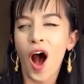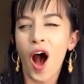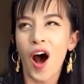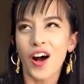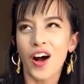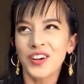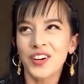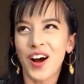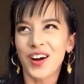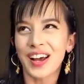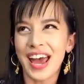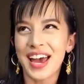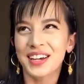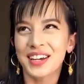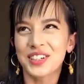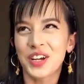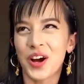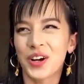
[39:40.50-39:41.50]
Hong Kong
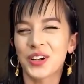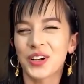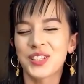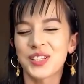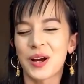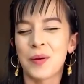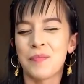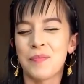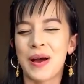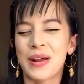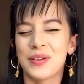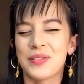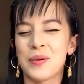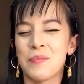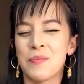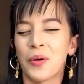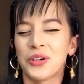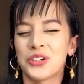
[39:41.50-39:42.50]
egg tarts are better
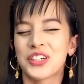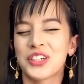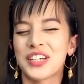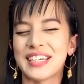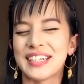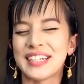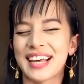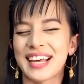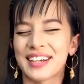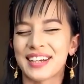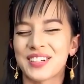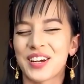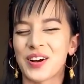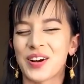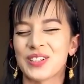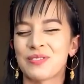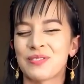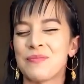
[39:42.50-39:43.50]
than Portuguese egg
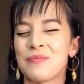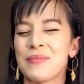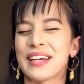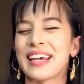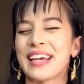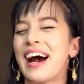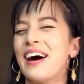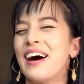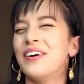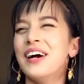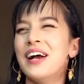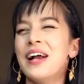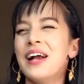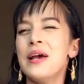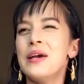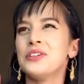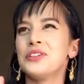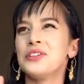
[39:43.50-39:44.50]
tarts from Macau.
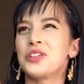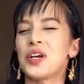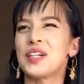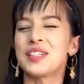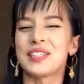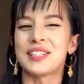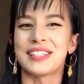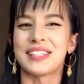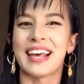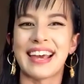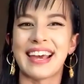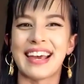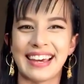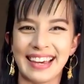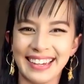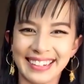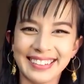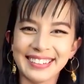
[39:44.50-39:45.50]
Just
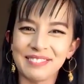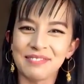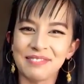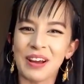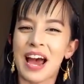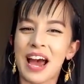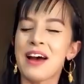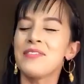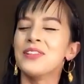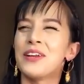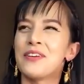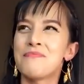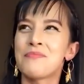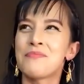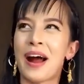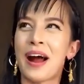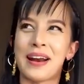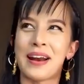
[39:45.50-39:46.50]
saying. I have a lot of
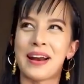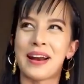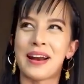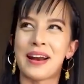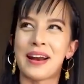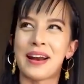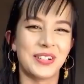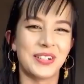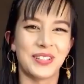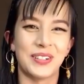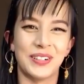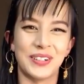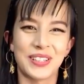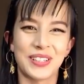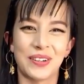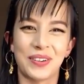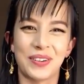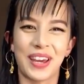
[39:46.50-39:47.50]
pride about our
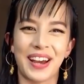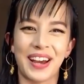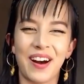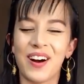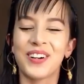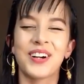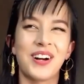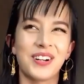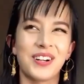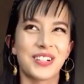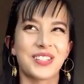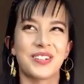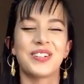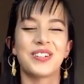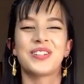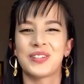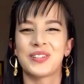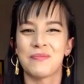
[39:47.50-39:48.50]
desserts, okay? Hong Kong
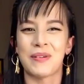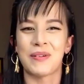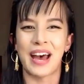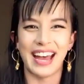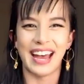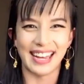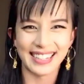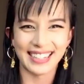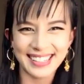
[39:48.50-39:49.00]
desserts are the best.